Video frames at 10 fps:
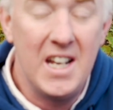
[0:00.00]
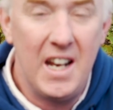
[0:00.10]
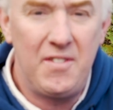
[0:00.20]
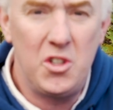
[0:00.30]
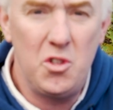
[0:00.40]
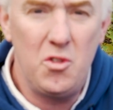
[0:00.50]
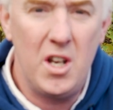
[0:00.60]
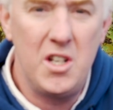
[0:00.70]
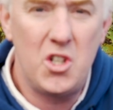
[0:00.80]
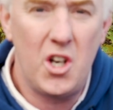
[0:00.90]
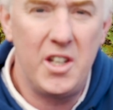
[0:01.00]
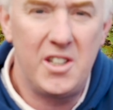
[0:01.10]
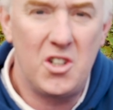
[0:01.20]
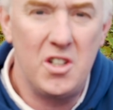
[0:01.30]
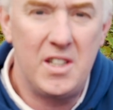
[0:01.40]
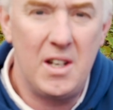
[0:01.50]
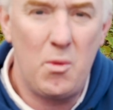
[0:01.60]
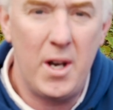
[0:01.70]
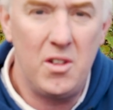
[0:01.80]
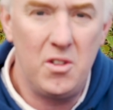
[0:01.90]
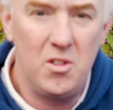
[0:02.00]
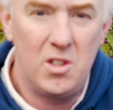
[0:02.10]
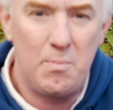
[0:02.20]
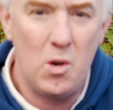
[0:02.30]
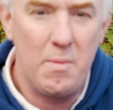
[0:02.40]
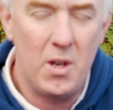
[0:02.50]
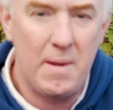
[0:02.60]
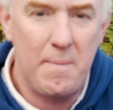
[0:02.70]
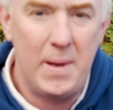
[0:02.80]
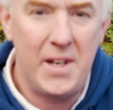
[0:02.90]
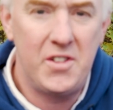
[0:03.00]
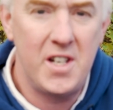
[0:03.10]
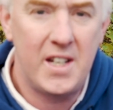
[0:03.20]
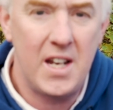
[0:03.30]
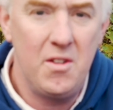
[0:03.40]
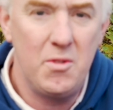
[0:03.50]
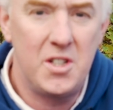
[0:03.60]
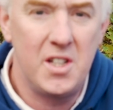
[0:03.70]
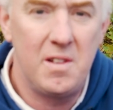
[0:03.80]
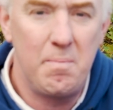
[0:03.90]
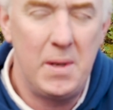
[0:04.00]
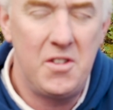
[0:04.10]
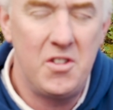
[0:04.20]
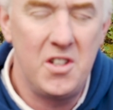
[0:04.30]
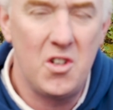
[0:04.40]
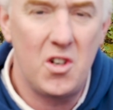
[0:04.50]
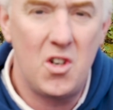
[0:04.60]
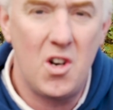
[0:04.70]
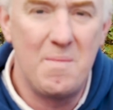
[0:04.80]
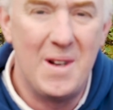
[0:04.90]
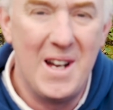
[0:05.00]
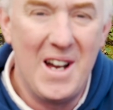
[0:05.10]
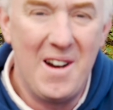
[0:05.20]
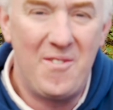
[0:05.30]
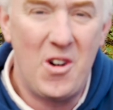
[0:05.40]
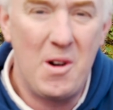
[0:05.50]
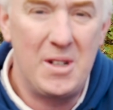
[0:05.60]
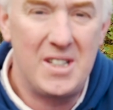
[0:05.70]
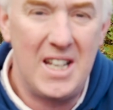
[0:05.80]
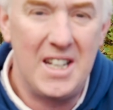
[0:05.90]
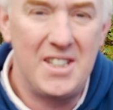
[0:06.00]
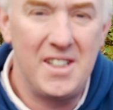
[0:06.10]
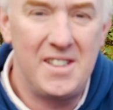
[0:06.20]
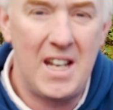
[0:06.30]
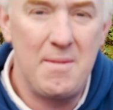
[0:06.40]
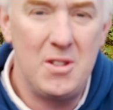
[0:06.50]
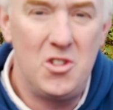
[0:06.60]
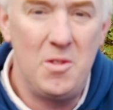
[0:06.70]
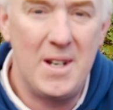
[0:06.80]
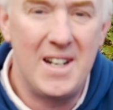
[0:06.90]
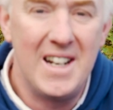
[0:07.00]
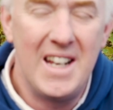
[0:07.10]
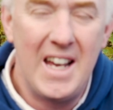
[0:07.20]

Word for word: And if you do enjoy this content, why don't you support me on my Patreon account, which is patreon.com forward slash Simon Thoumire.